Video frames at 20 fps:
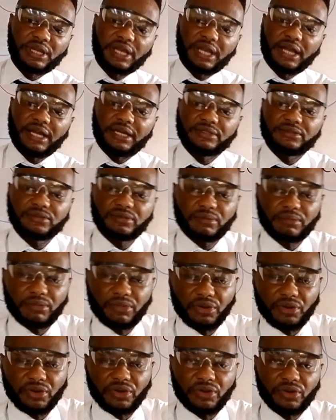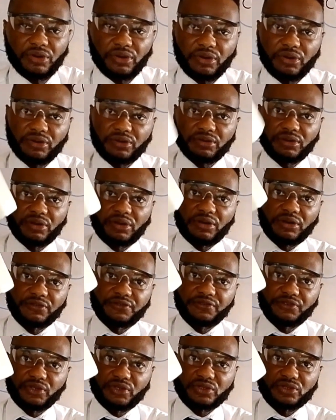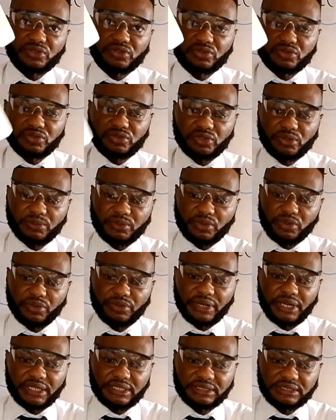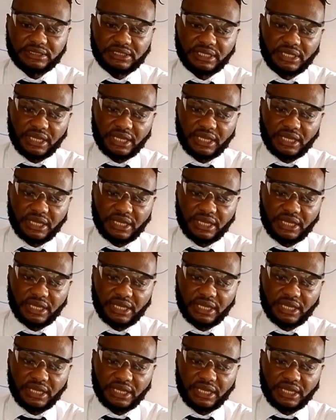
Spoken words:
add more of your sodium chloride